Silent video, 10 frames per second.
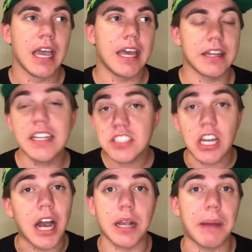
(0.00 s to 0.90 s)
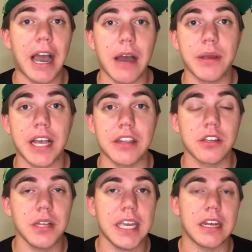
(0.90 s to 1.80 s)
And let's talk about how he got the
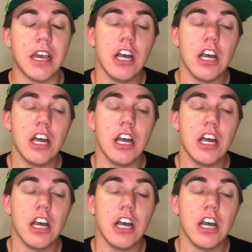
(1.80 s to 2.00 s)
lead.